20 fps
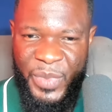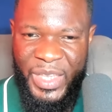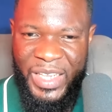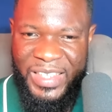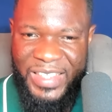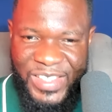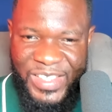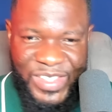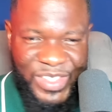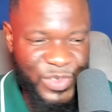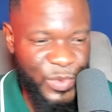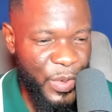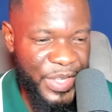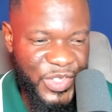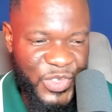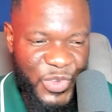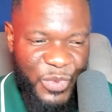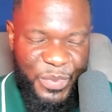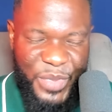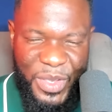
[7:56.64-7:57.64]
This is going
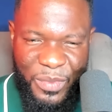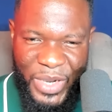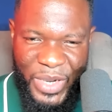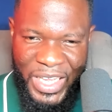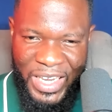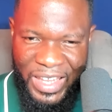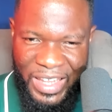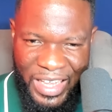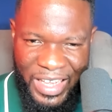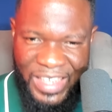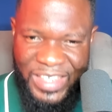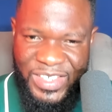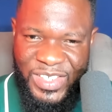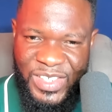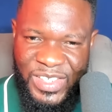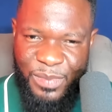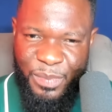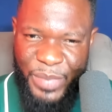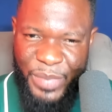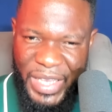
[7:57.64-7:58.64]
to be my
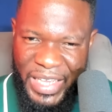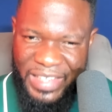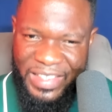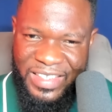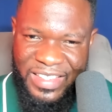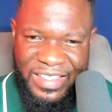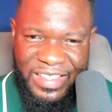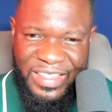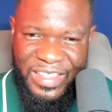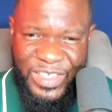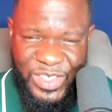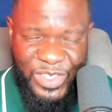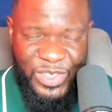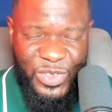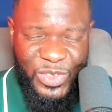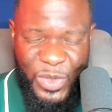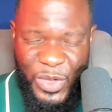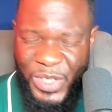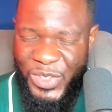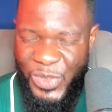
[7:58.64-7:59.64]
last birth. This is
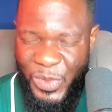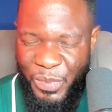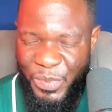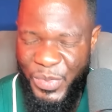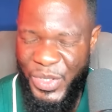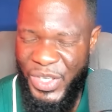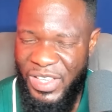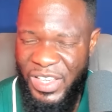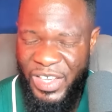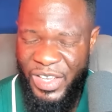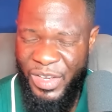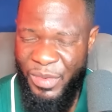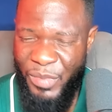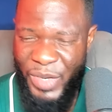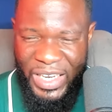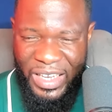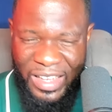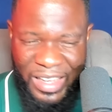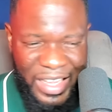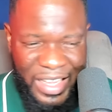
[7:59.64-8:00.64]
going to be my
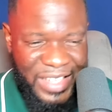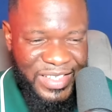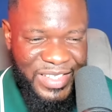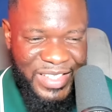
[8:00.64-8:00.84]
last